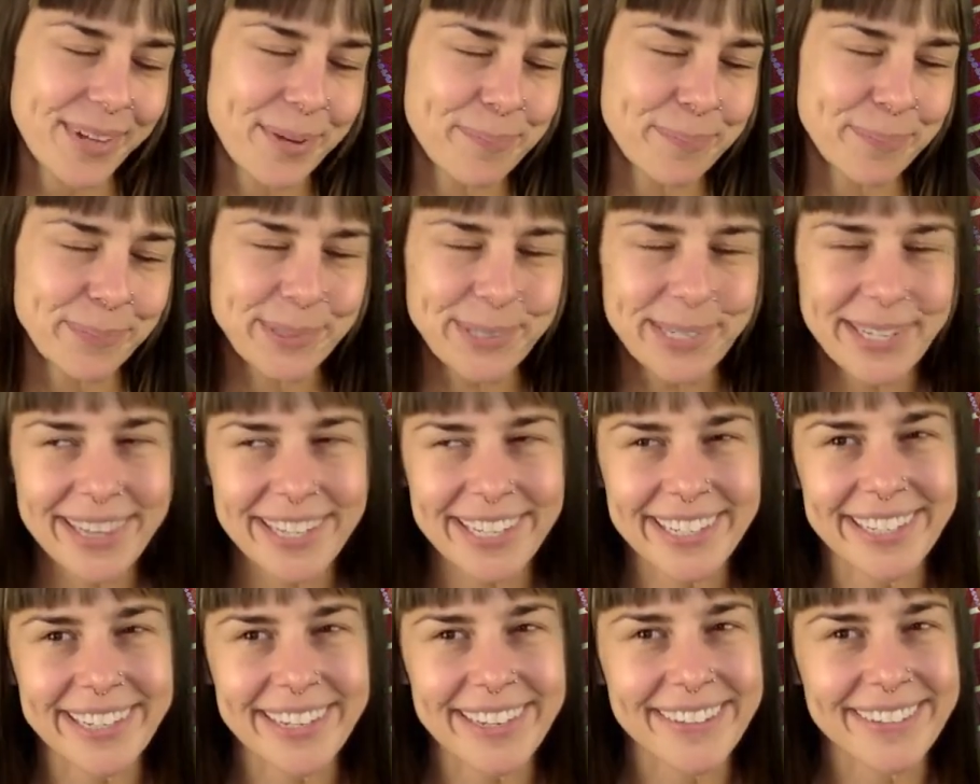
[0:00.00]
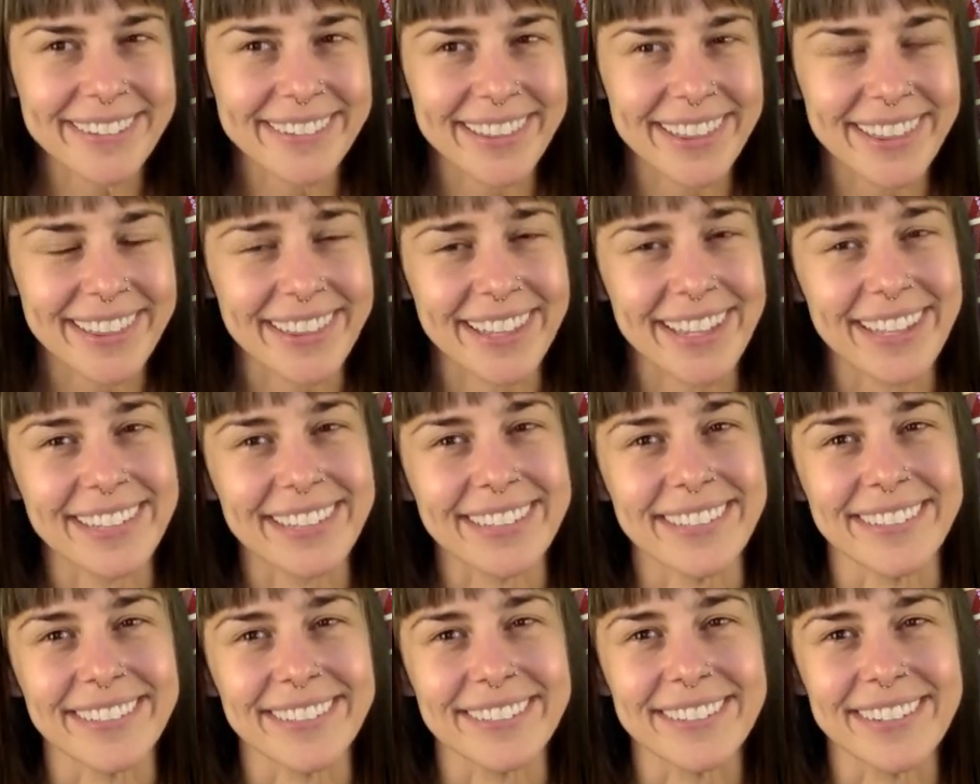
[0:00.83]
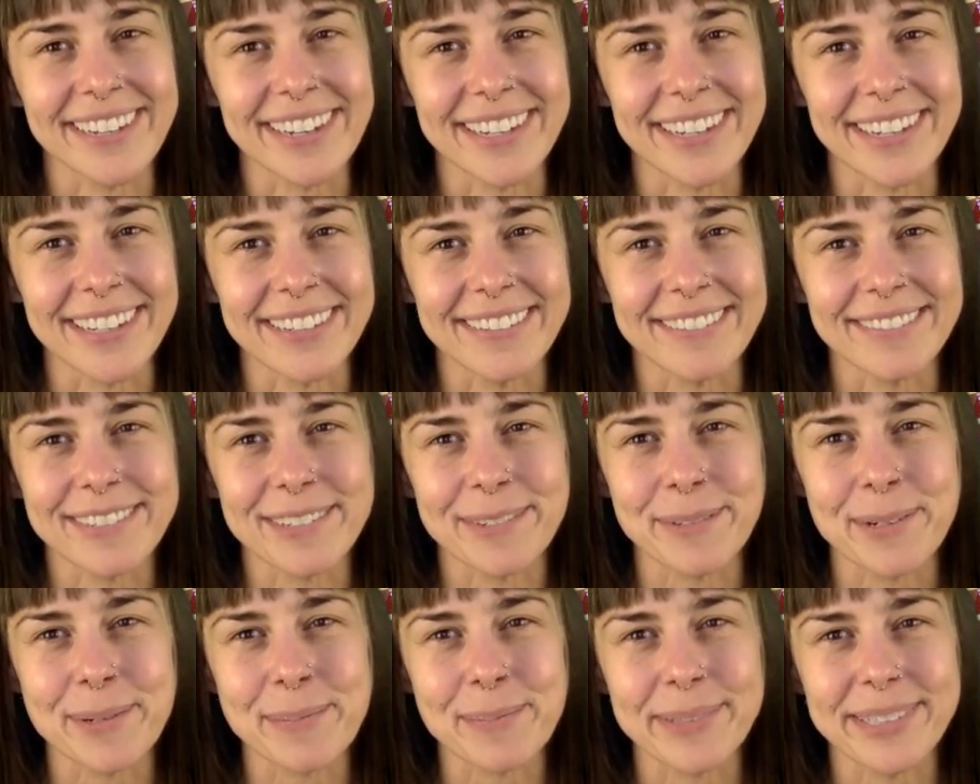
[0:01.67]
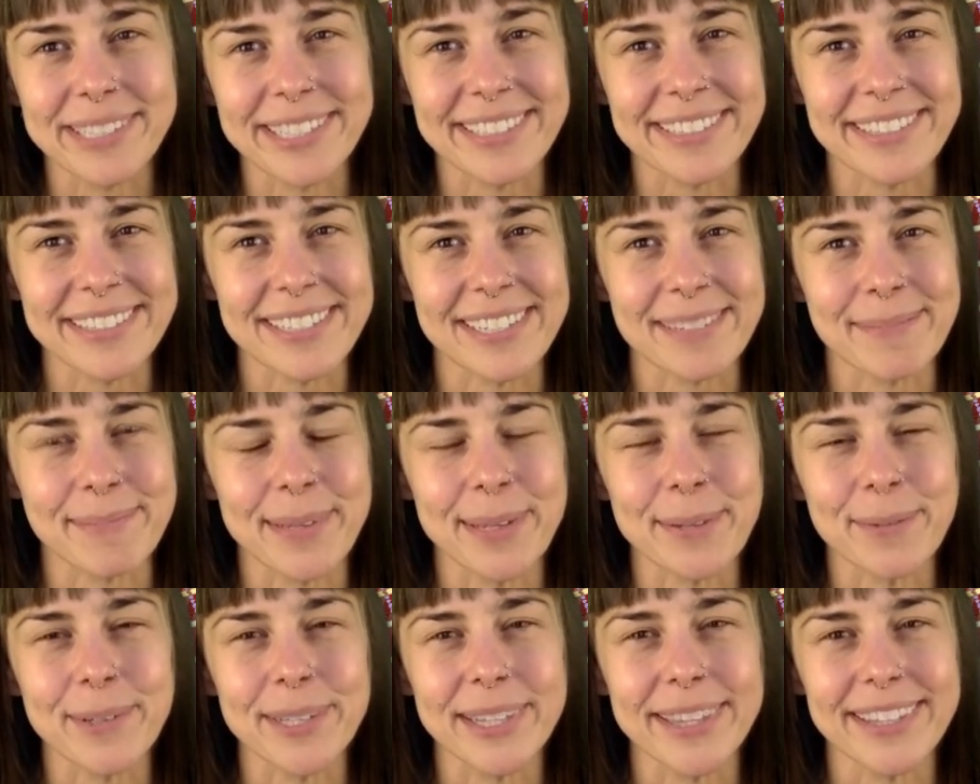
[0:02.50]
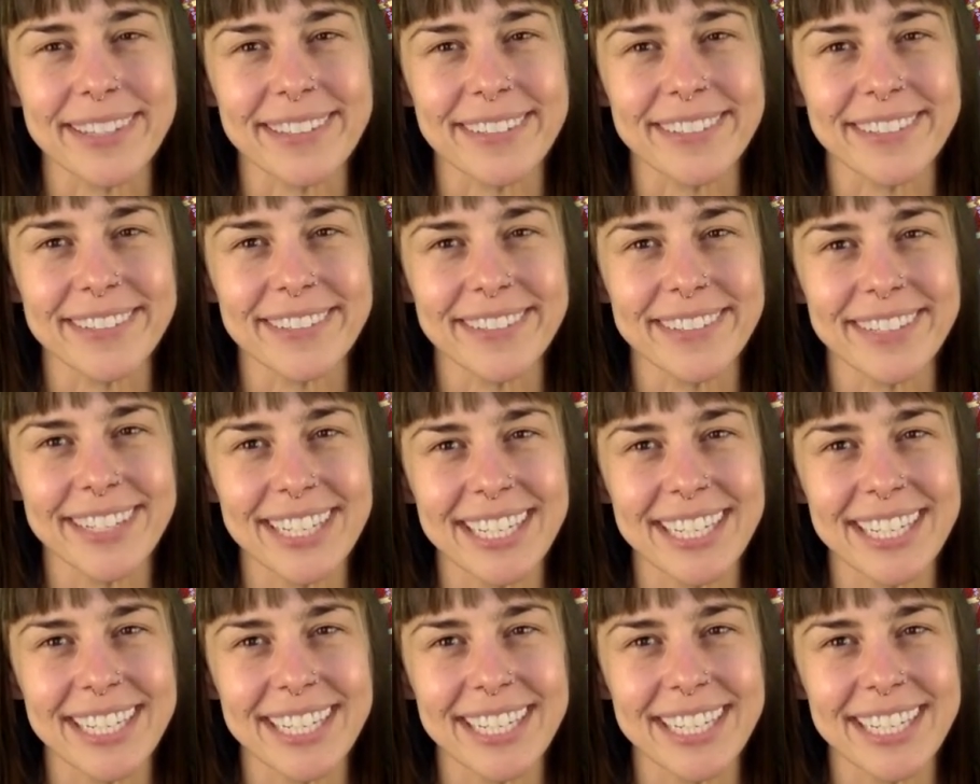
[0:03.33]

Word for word: Breathing out, thank you, God, for replacing me with you.